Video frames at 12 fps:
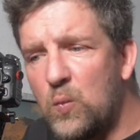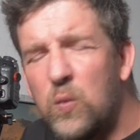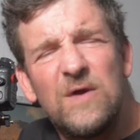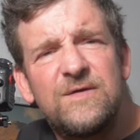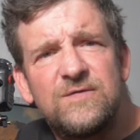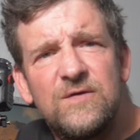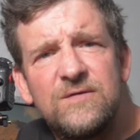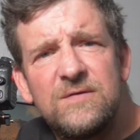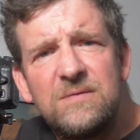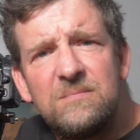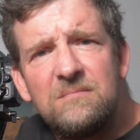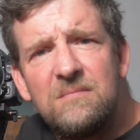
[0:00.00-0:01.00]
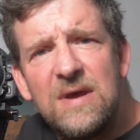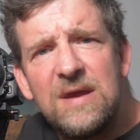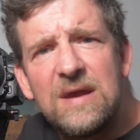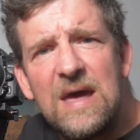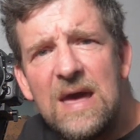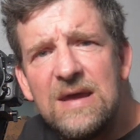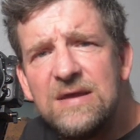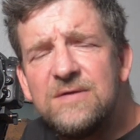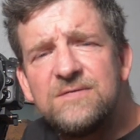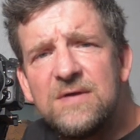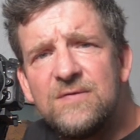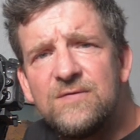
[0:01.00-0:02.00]
which doesn't make any
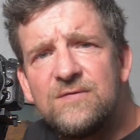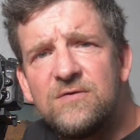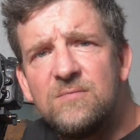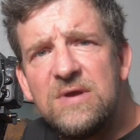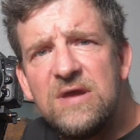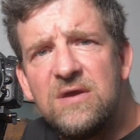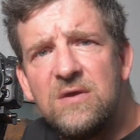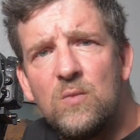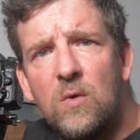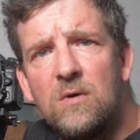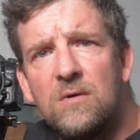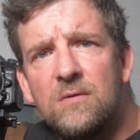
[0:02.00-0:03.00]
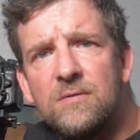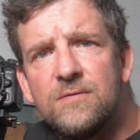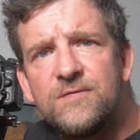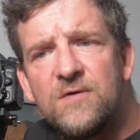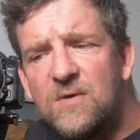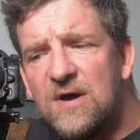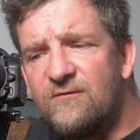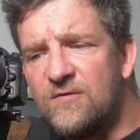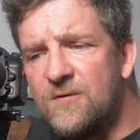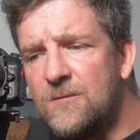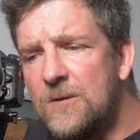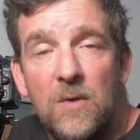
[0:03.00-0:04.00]
sense to me whatsoever.